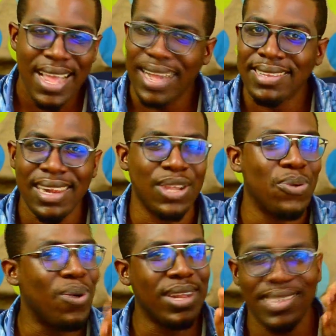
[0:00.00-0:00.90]
I tell you,
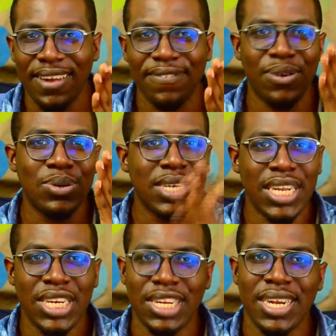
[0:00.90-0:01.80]
once that
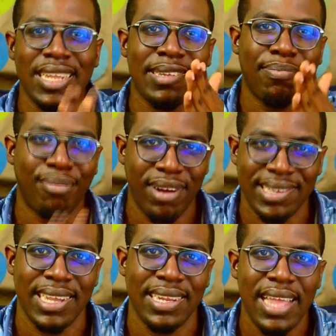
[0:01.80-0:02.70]
foundation is
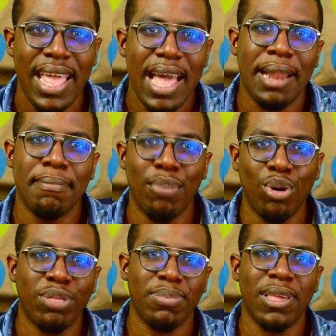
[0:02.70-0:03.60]
present and
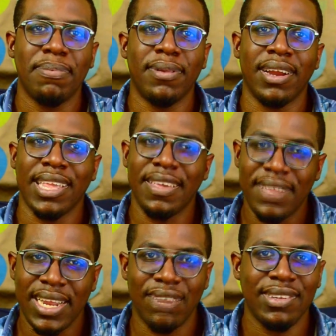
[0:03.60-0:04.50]
both people are
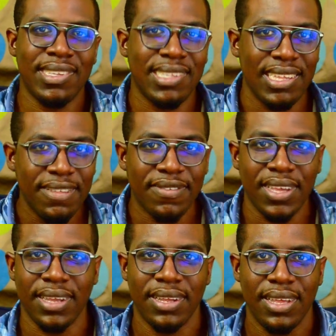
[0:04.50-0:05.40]
giving and receiving